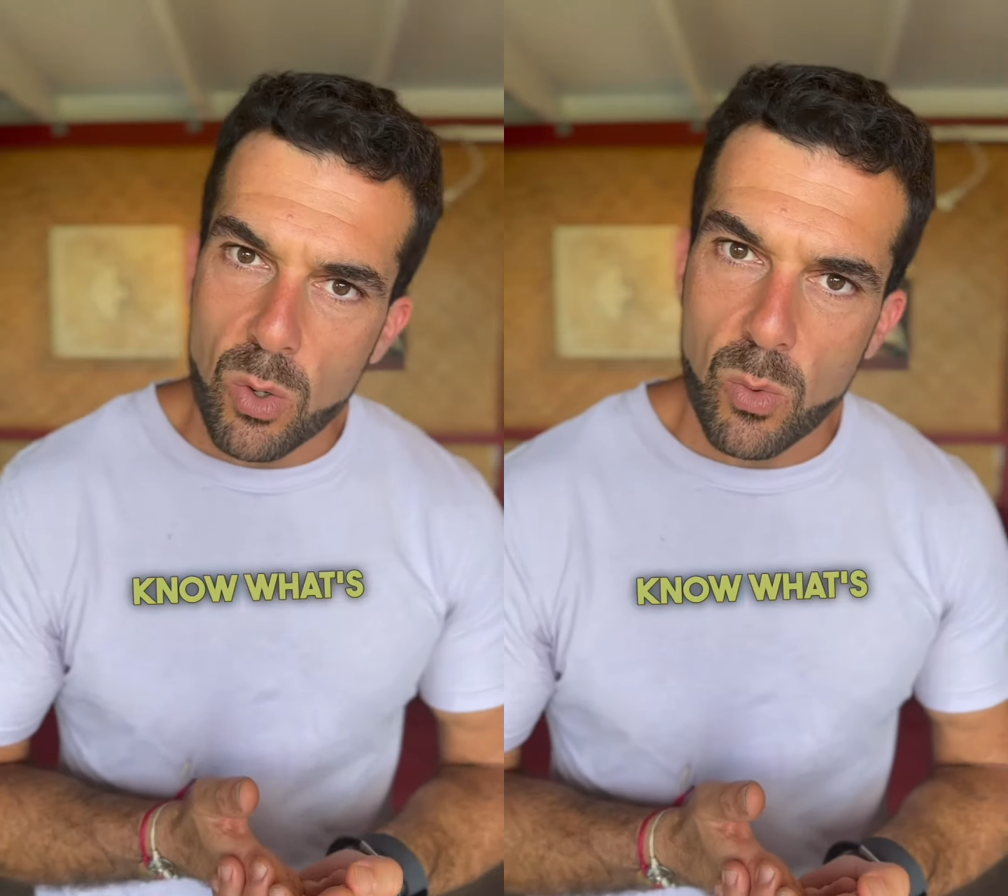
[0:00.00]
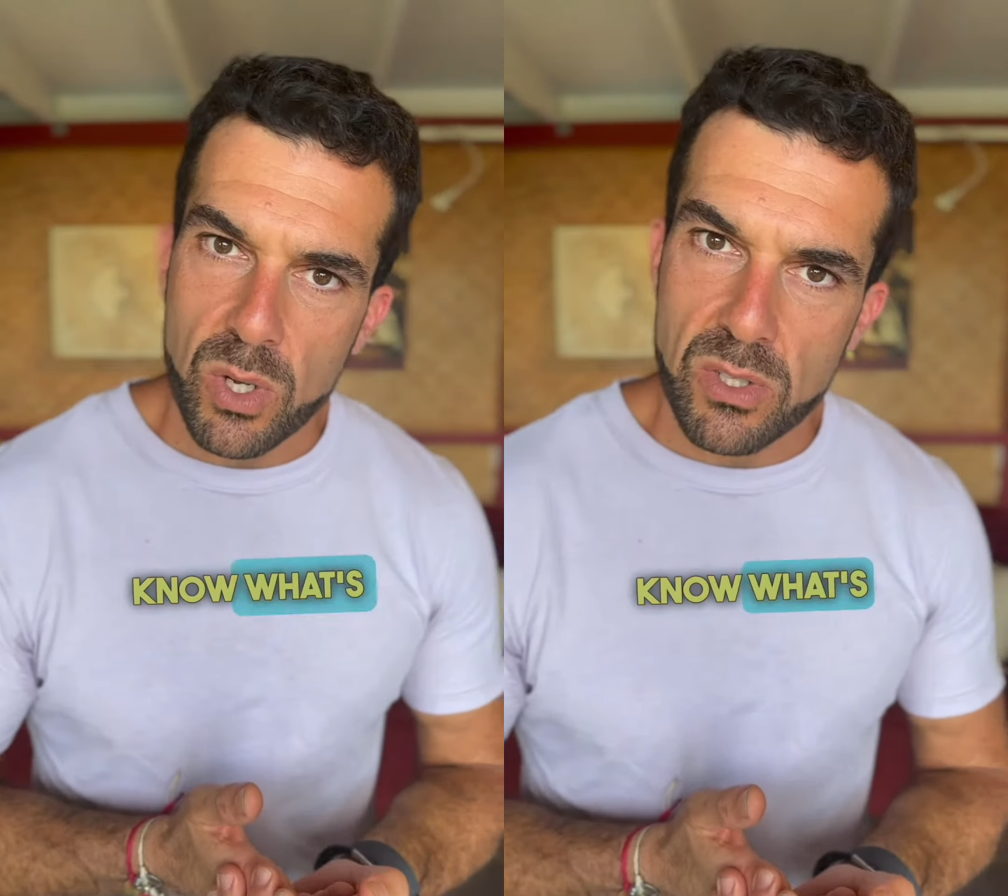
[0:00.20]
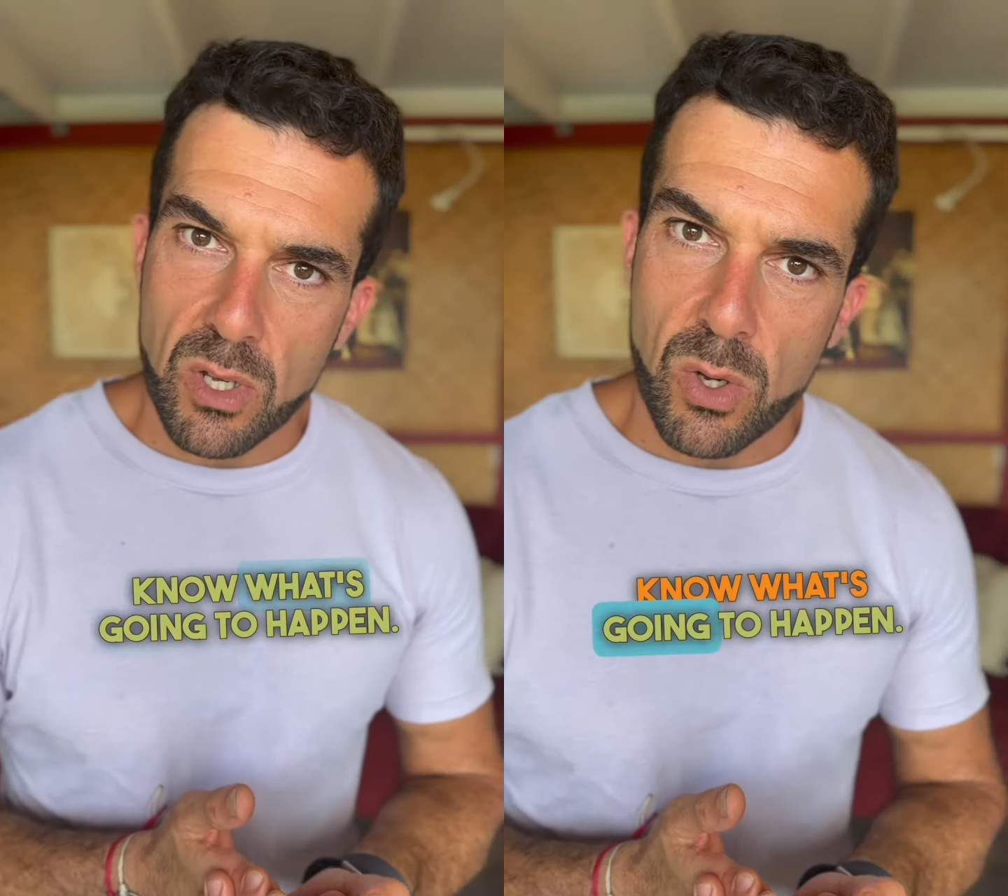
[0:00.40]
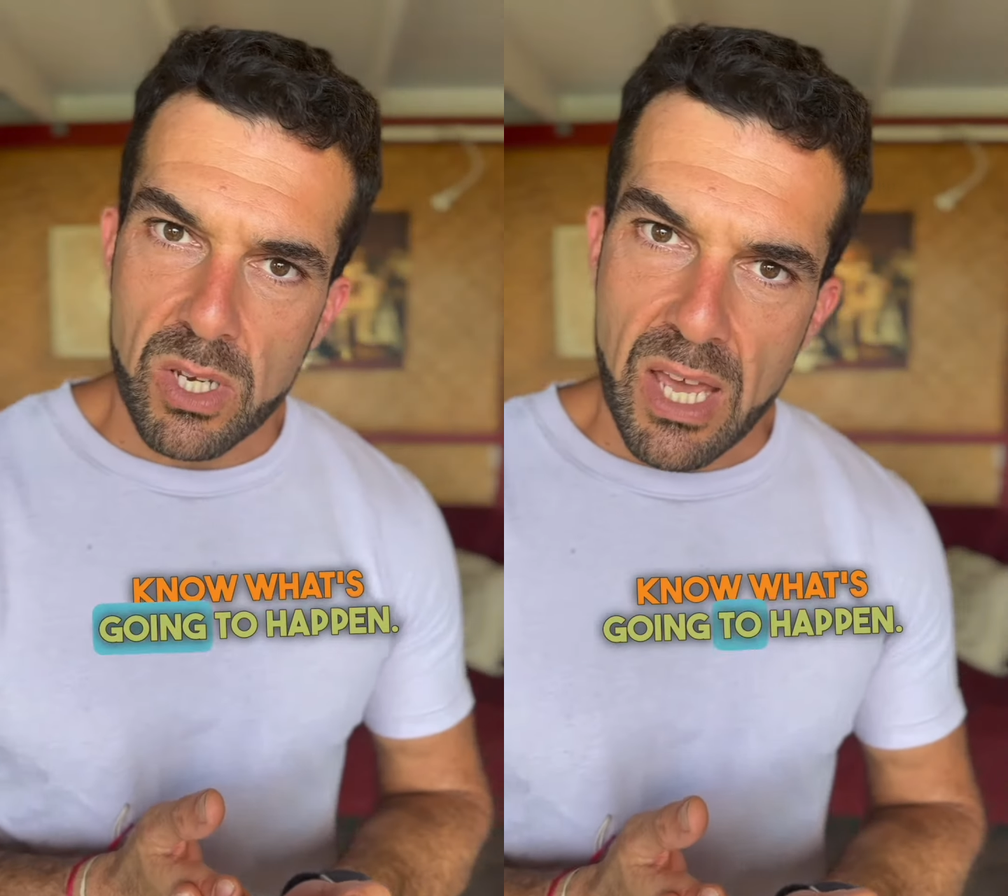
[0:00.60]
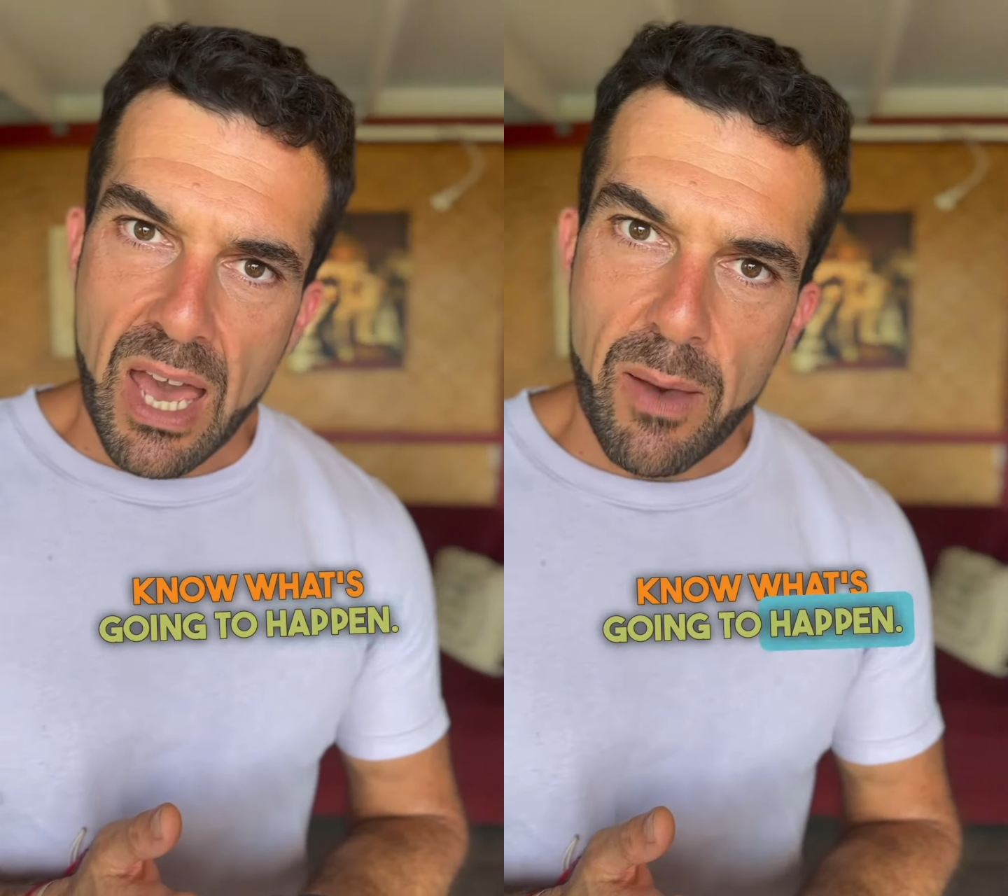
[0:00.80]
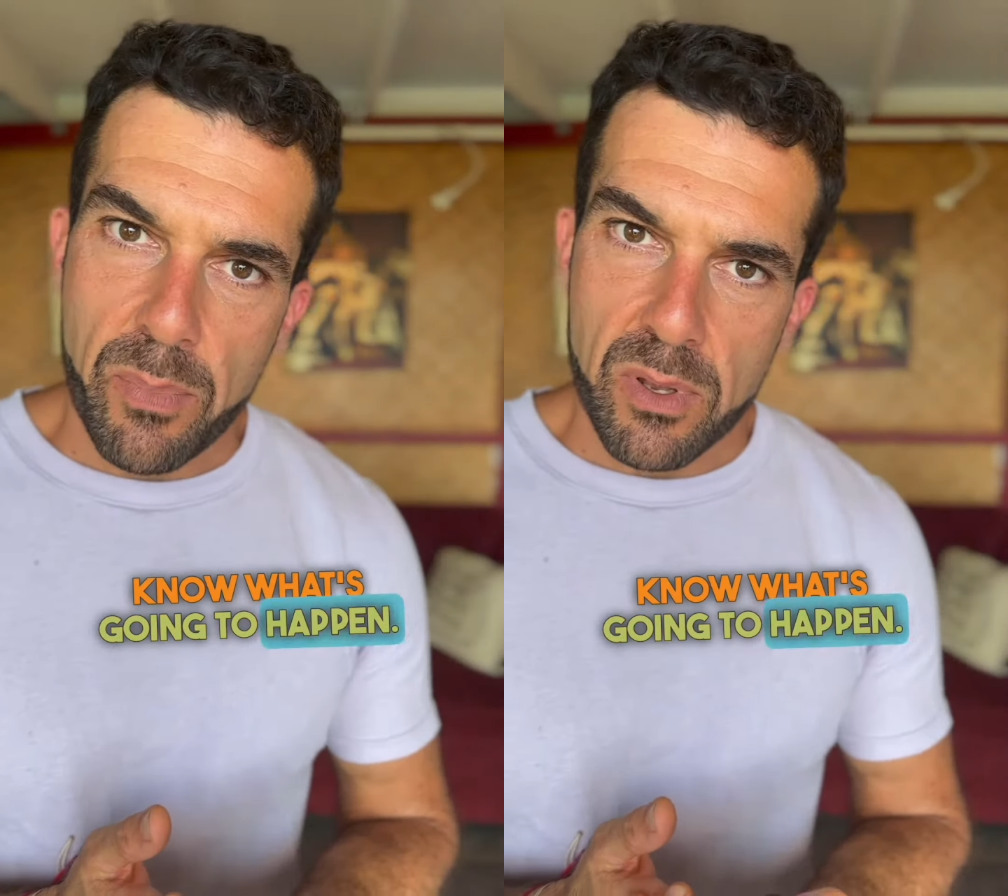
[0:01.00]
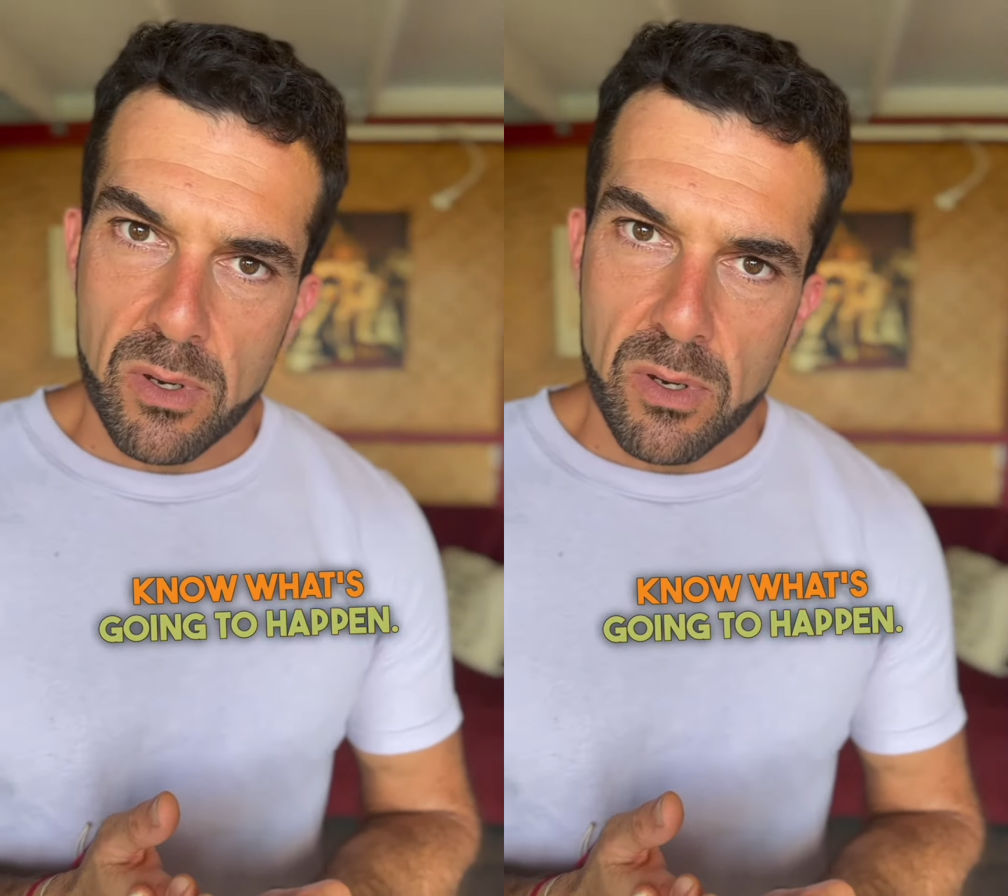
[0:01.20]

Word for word: what's going to happen.